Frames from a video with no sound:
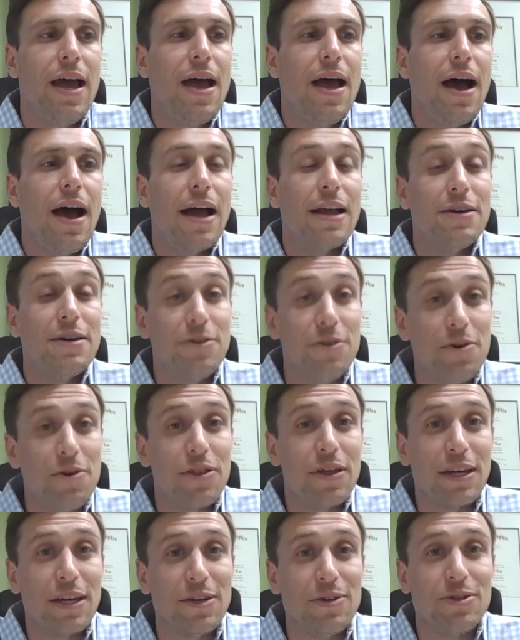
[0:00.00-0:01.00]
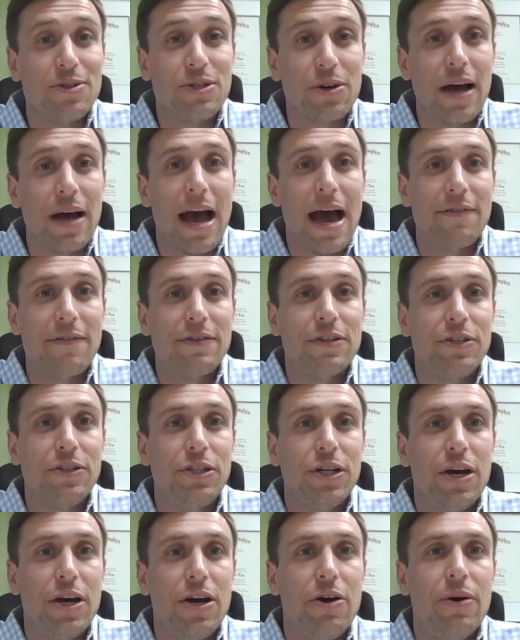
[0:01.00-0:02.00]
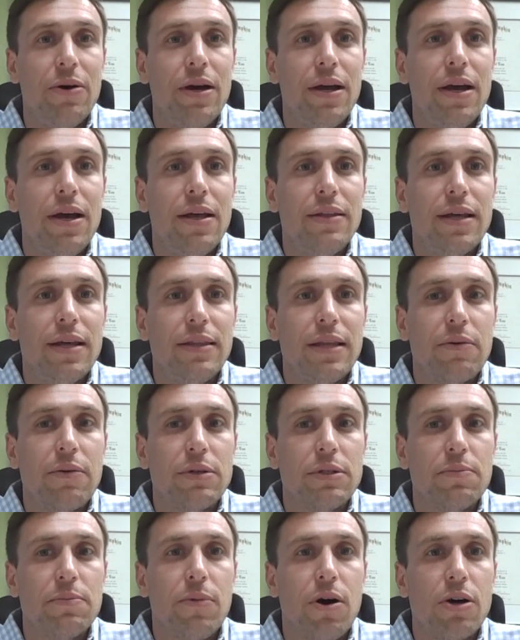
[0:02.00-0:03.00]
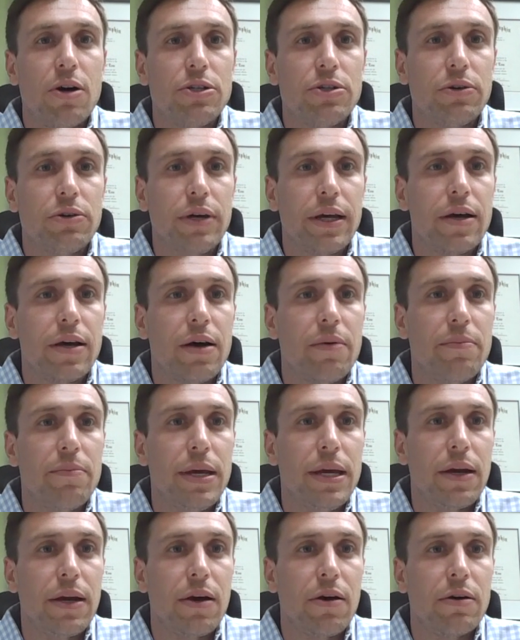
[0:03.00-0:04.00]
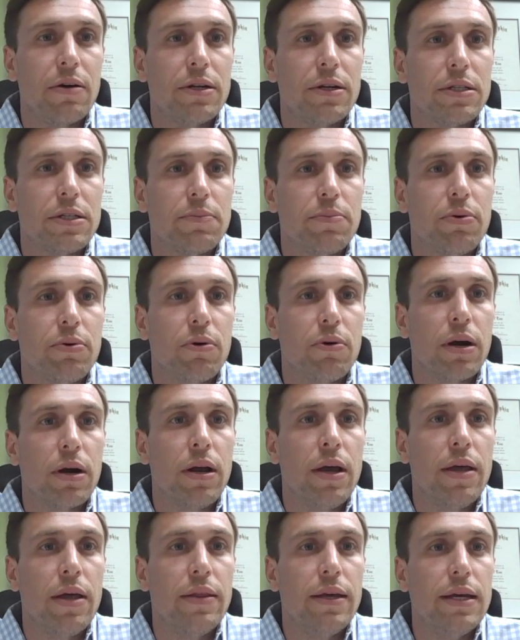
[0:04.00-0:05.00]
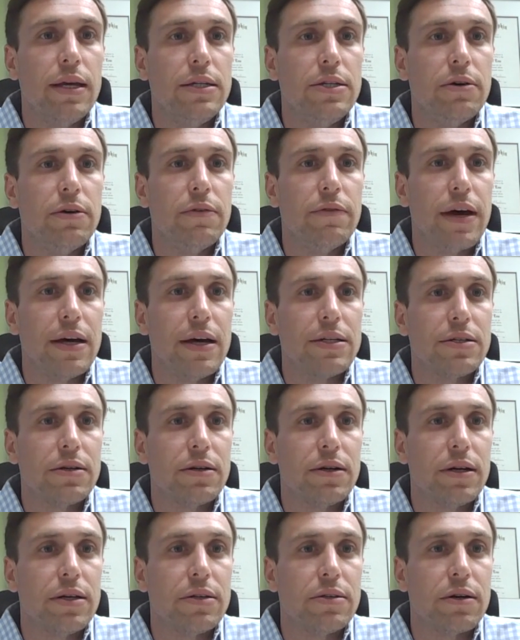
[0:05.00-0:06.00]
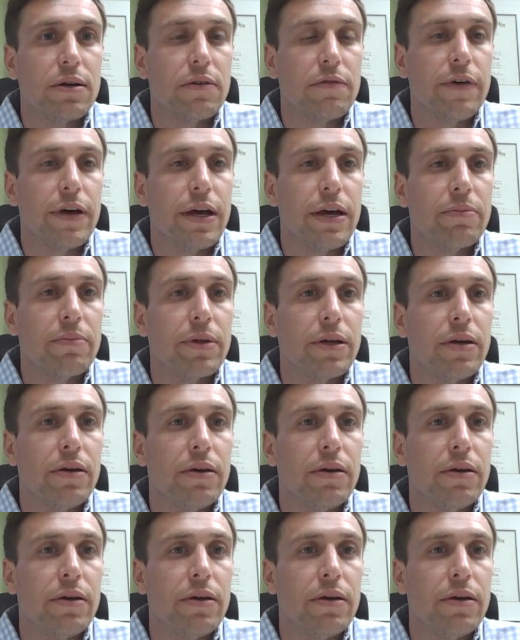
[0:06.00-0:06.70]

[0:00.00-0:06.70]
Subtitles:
I do think you still have to show that there was a marginal income being earned to support the E2 investor and his or her family.